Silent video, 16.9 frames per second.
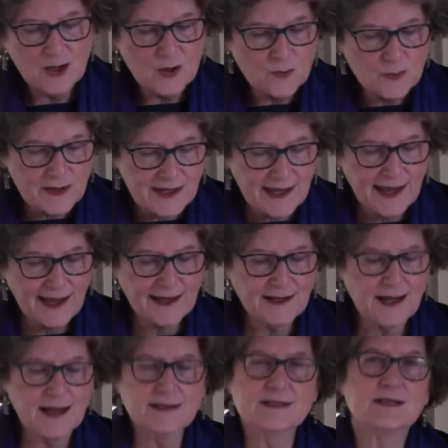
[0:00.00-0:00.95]
We
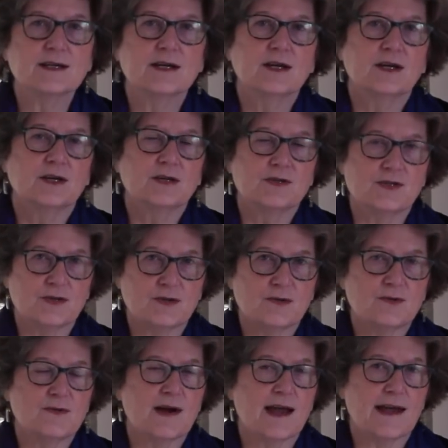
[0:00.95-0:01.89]
cannot
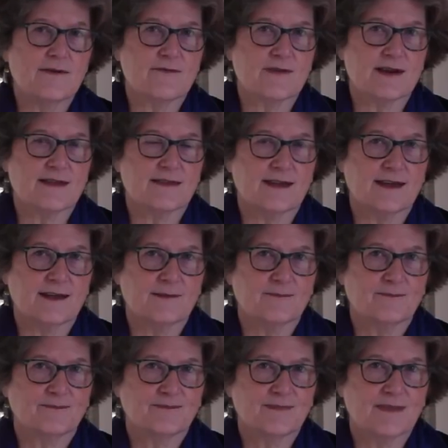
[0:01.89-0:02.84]
do everything,
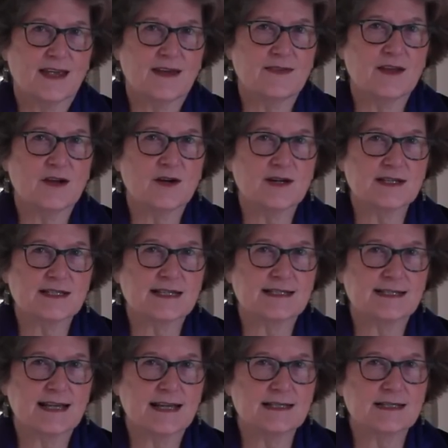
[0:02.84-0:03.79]
and there is a
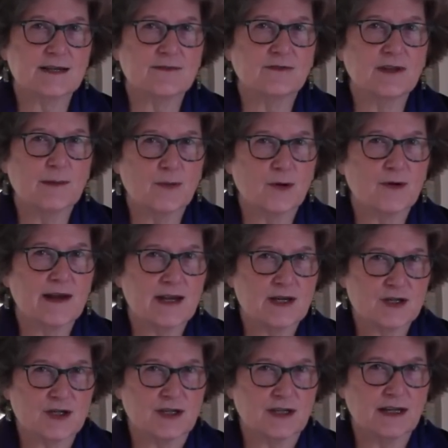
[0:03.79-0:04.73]
sense of
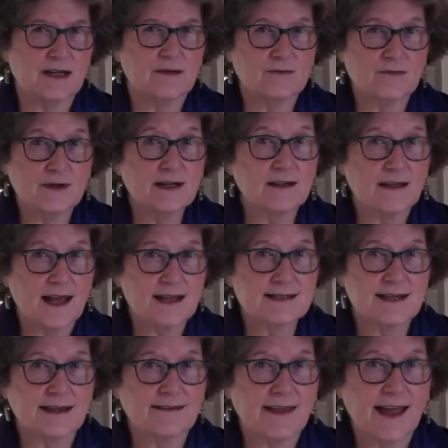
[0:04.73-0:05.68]
liberation in
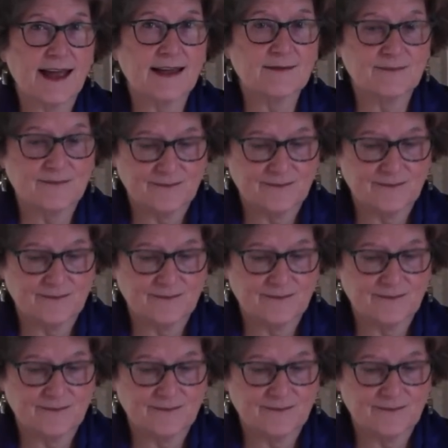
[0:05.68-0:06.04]
realizing that.